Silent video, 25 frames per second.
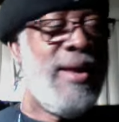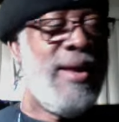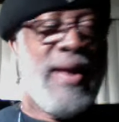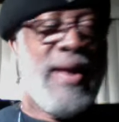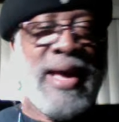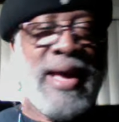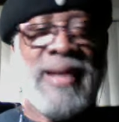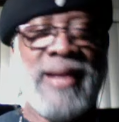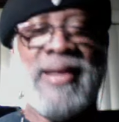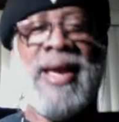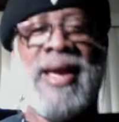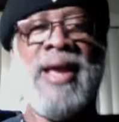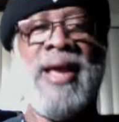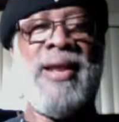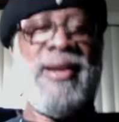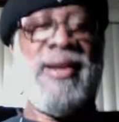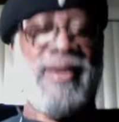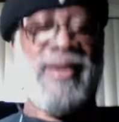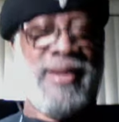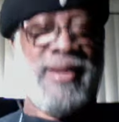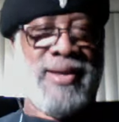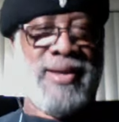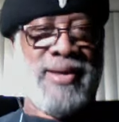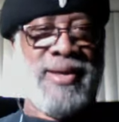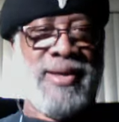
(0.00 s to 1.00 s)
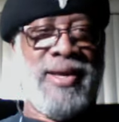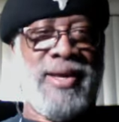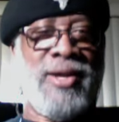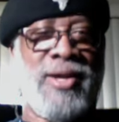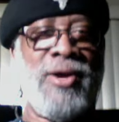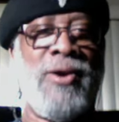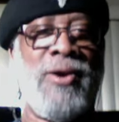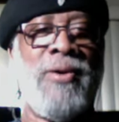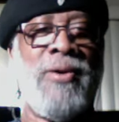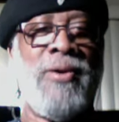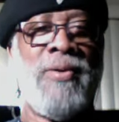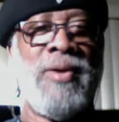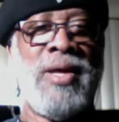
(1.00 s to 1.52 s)
And then, you
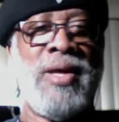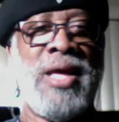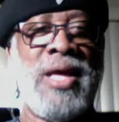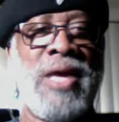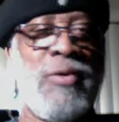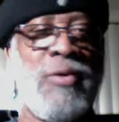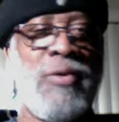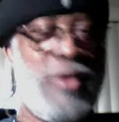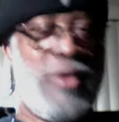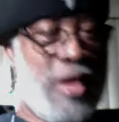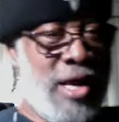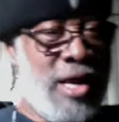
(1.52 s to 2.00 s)
know, he